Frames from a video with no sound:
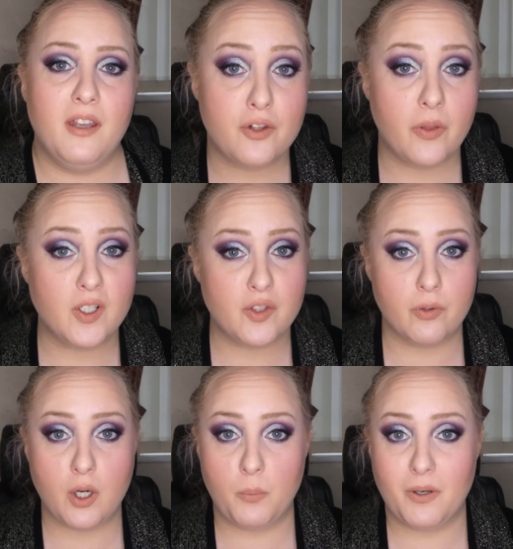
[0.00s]
So those are
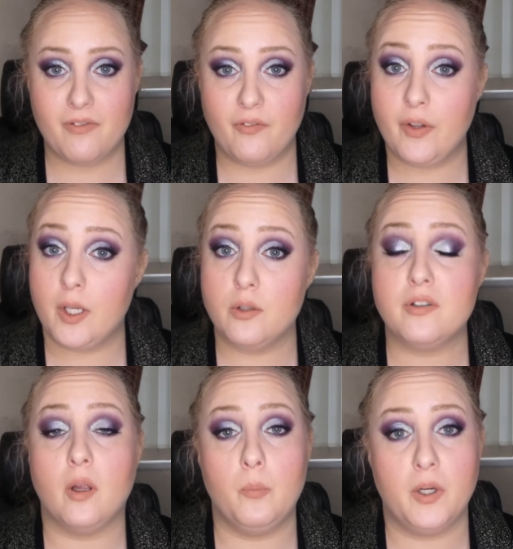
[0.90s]
a couple of the videos
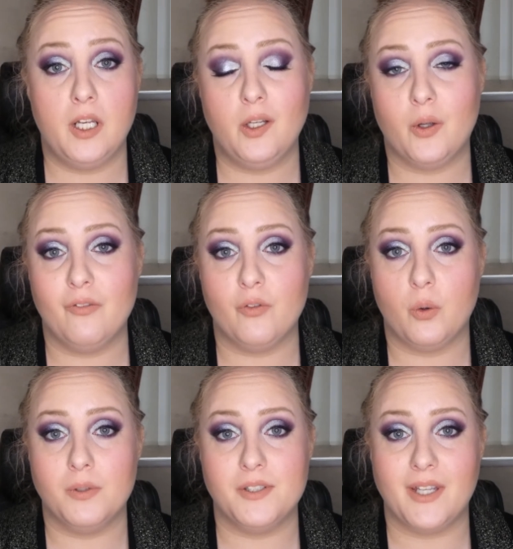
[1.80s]
that I'm really looking
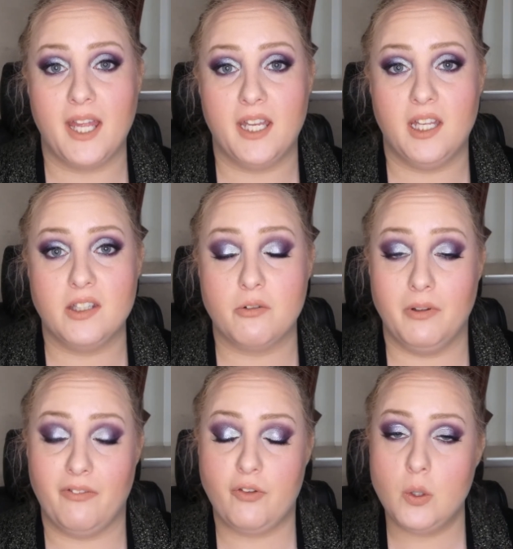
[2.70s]
forward to getting into
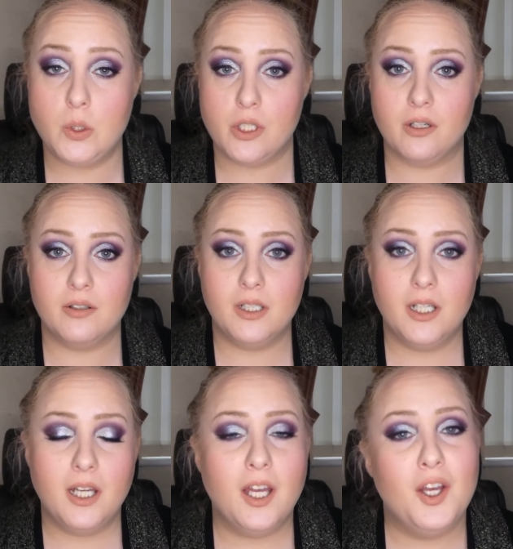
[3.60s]
in the future.
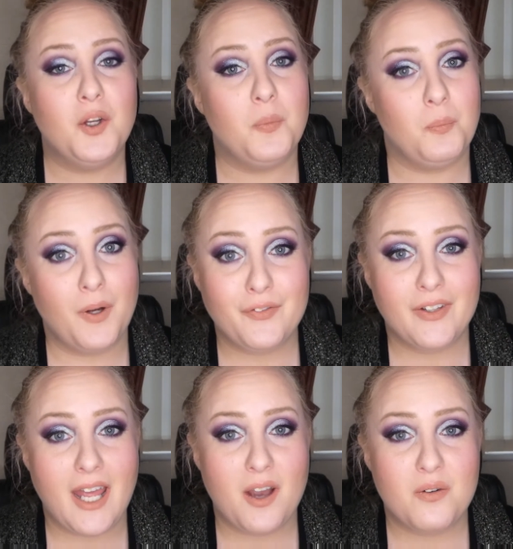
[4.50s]
But for
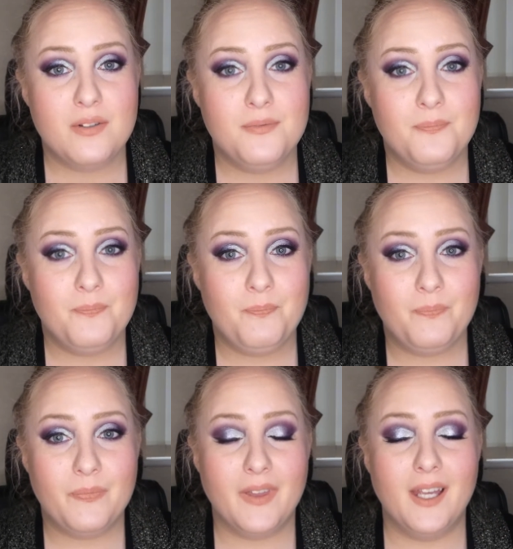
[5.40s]
now,
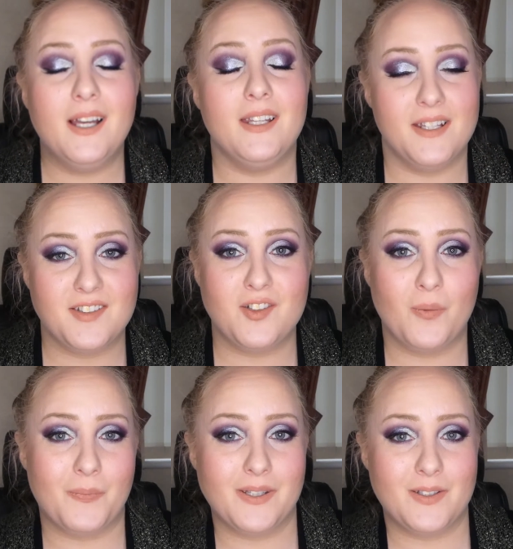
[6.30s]
let's
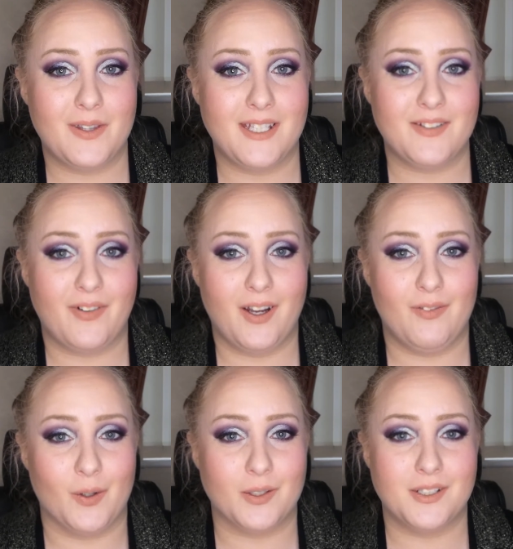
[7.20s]
jump into these 5
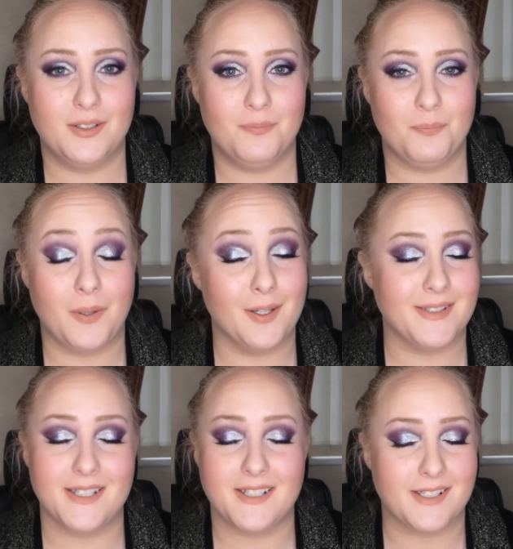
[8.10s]
looks, because
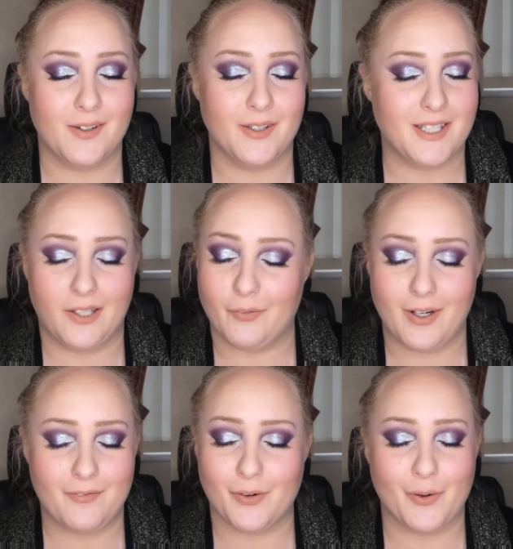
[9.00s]
this is going to take
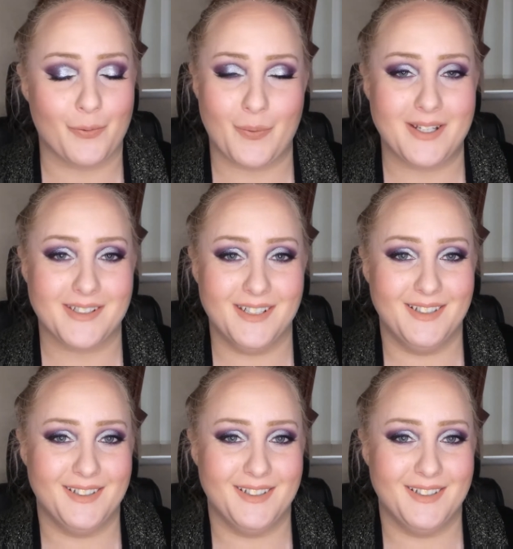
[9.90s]
forever otherwise.